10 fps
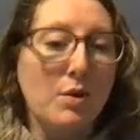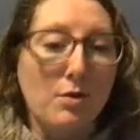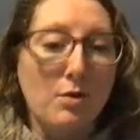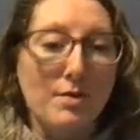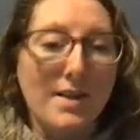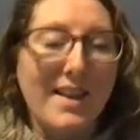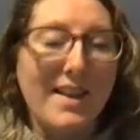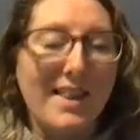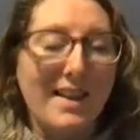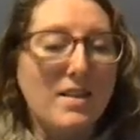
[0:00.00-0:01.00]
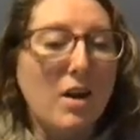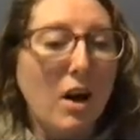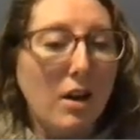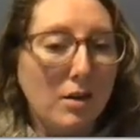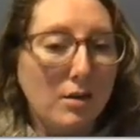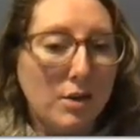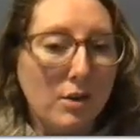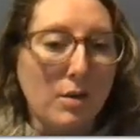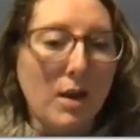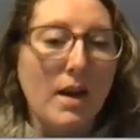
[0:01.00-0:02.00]
nose, that's hollow
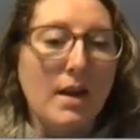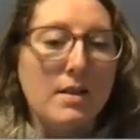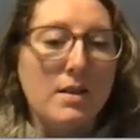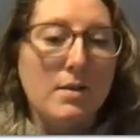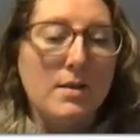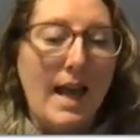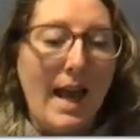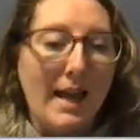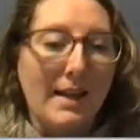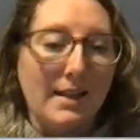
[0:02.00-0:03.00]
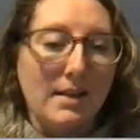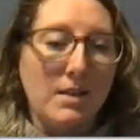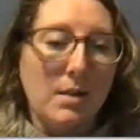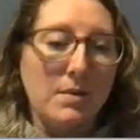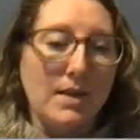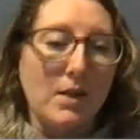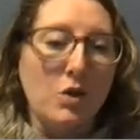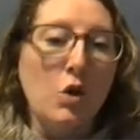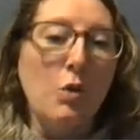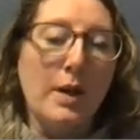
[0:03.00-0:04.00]
too. So it was added, it's almost like
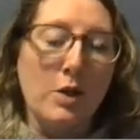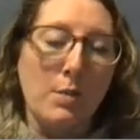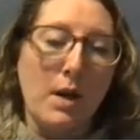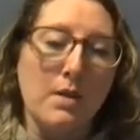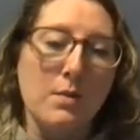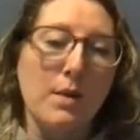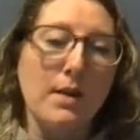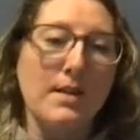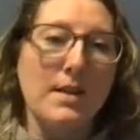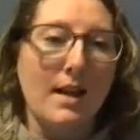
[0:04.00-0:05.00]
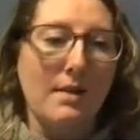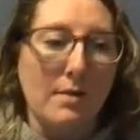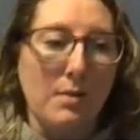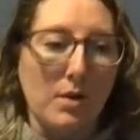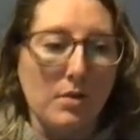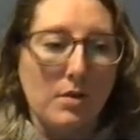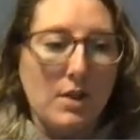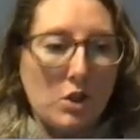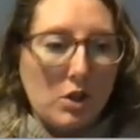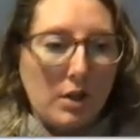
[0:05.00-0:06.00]
two pinch pots, one that's kind of a more
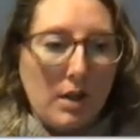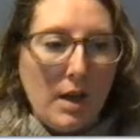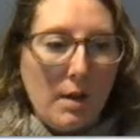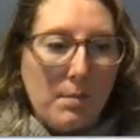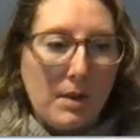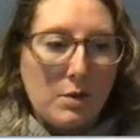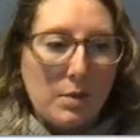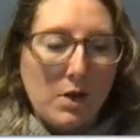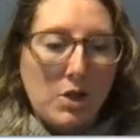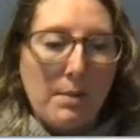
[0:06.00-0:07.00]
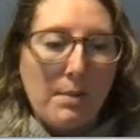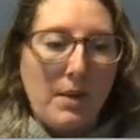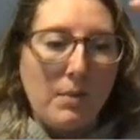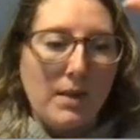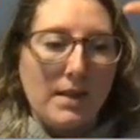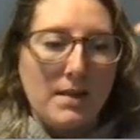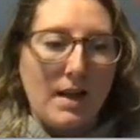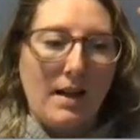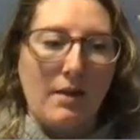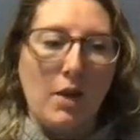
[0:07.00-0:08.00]
traditional pinch pot shape and one that's
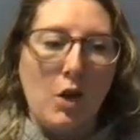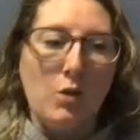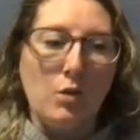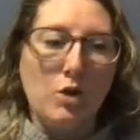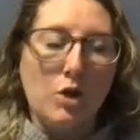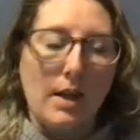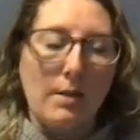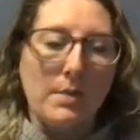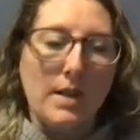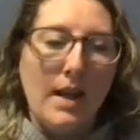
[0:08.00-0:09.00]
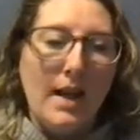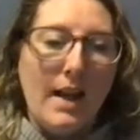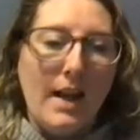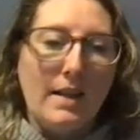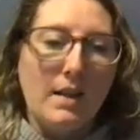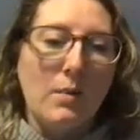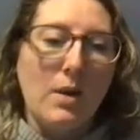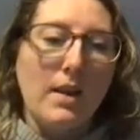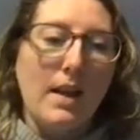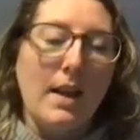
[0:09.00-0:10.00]
kind of cone shaped. And then
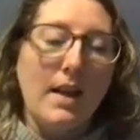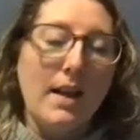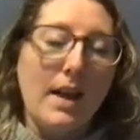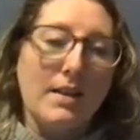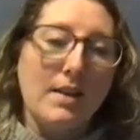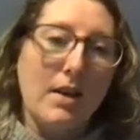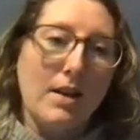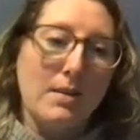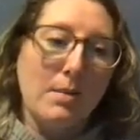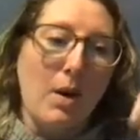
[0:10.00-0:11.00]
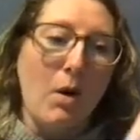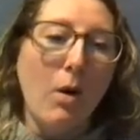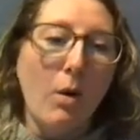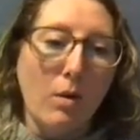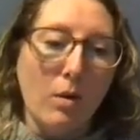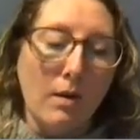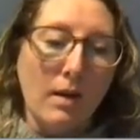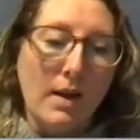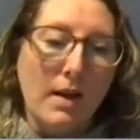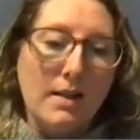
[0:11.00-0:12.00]
where they connect, there has to be a hole
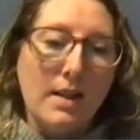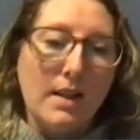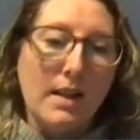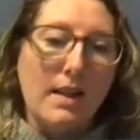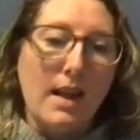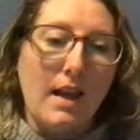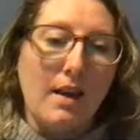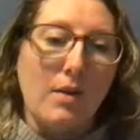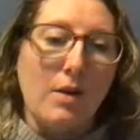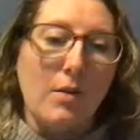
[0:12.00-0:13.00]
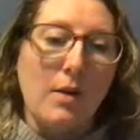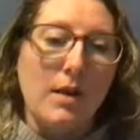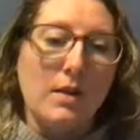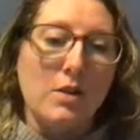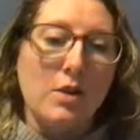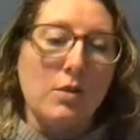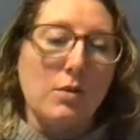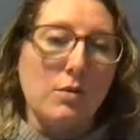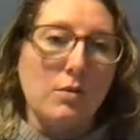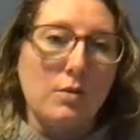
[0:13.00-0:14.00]
to let the air go
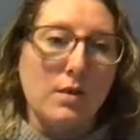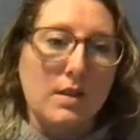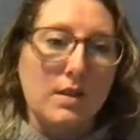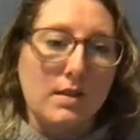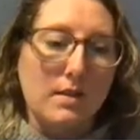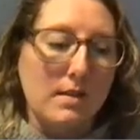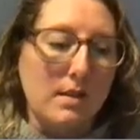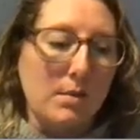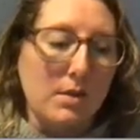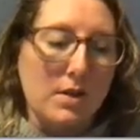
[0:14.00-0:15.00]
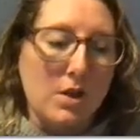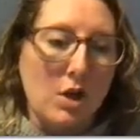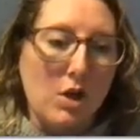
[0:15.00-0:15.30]
into this zebra's